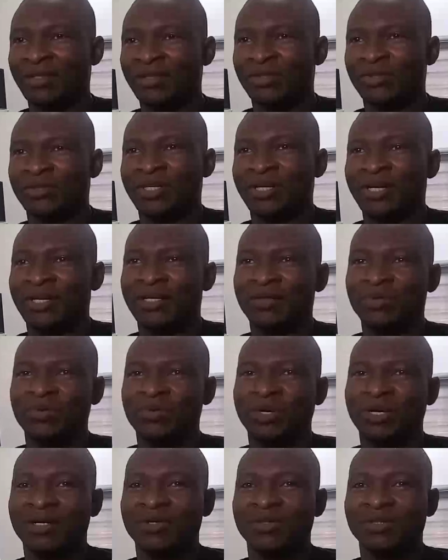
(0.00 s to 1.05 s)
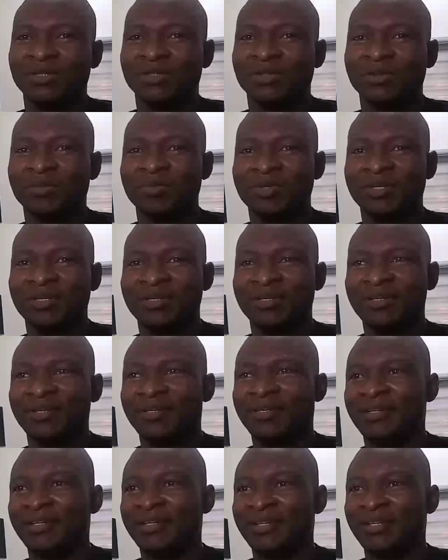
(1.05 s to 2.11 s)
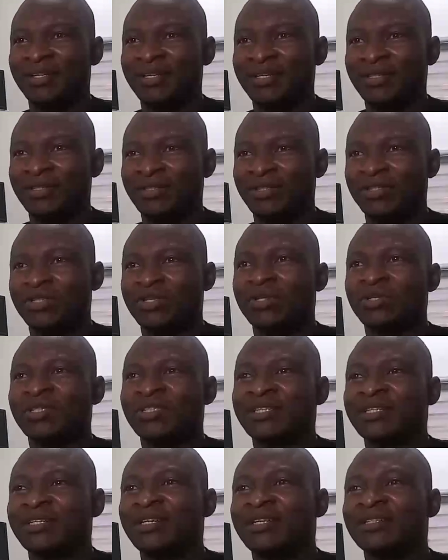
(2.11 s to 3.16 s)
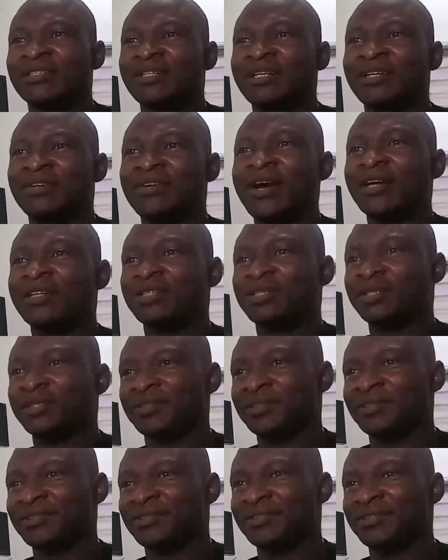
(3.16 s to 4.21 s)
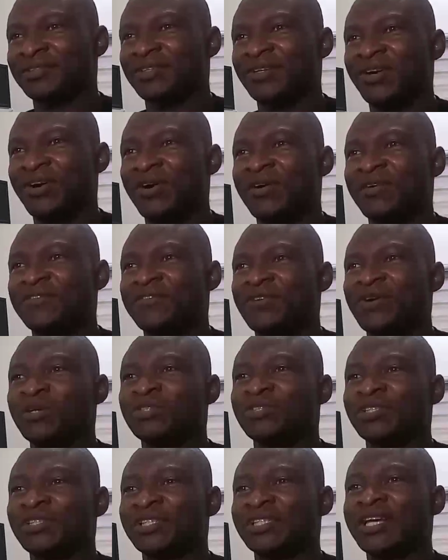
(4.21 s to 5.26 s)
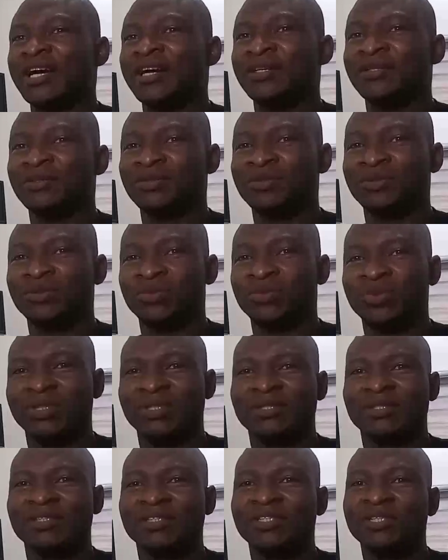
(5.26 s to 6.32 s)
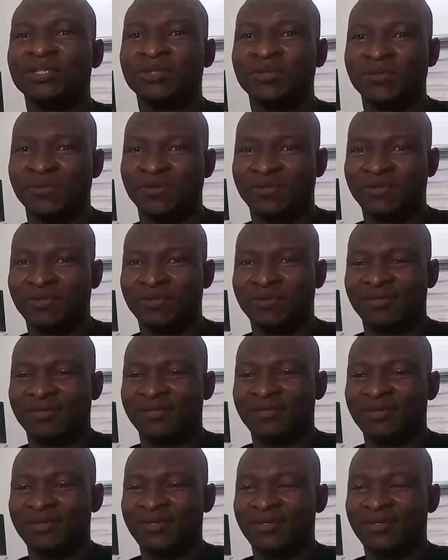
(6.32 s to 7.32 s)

Today we are going to be discussing interaction of ultrasound with tissues.